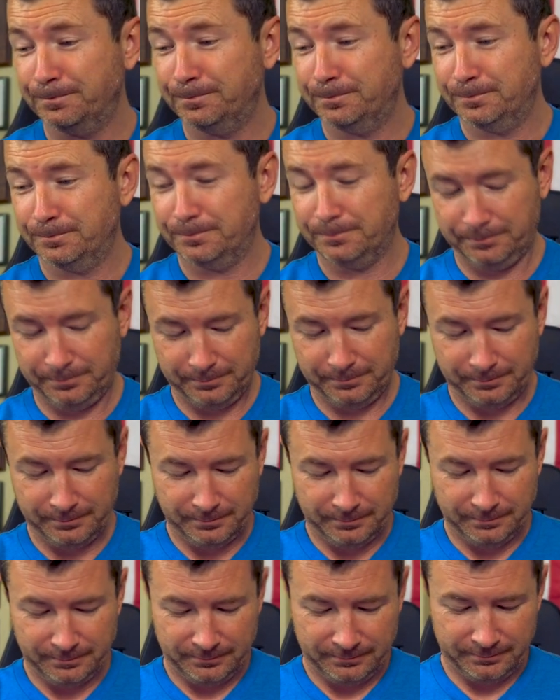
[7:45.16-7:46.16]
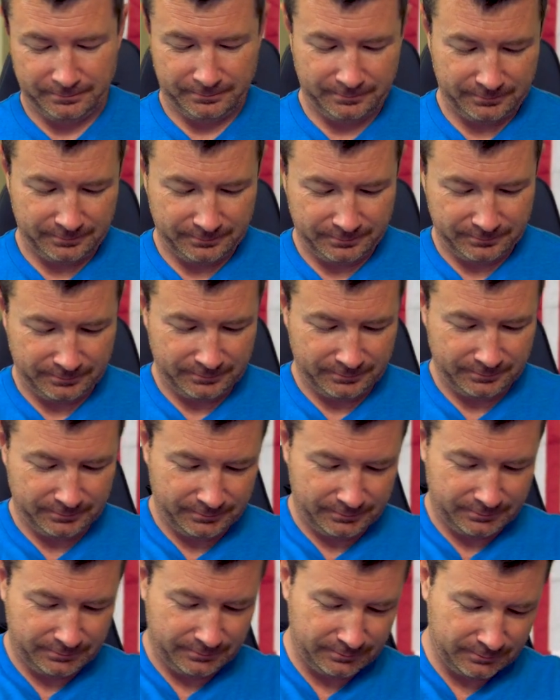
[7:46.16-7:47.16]

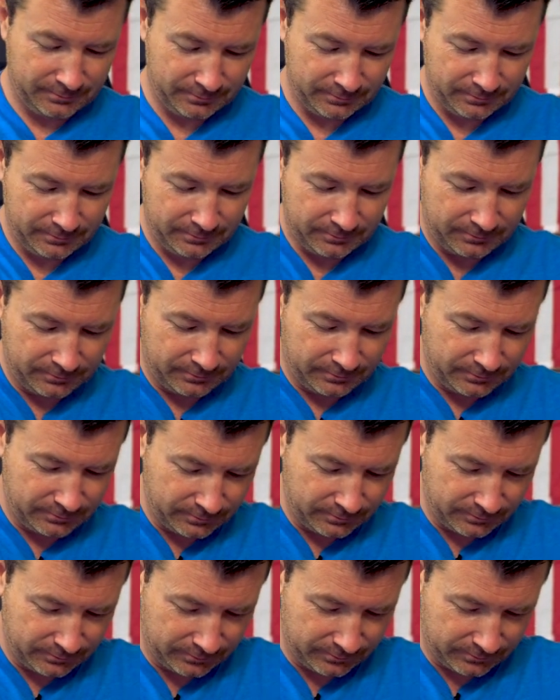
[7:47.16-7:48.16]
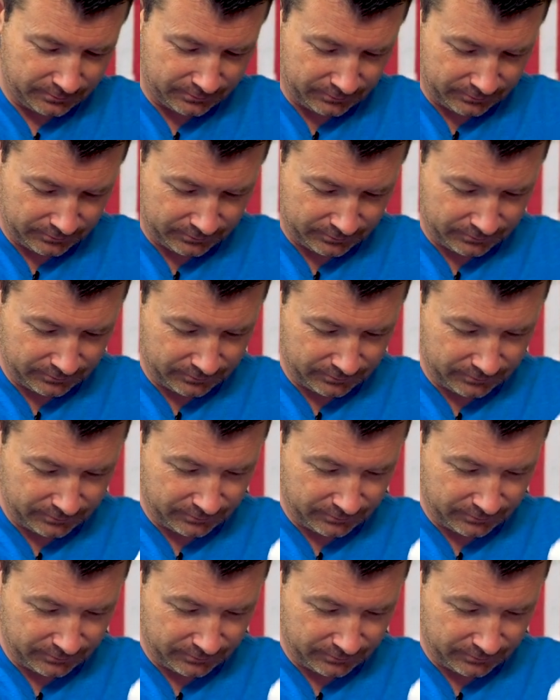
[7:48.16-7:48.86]
Nobody speaks.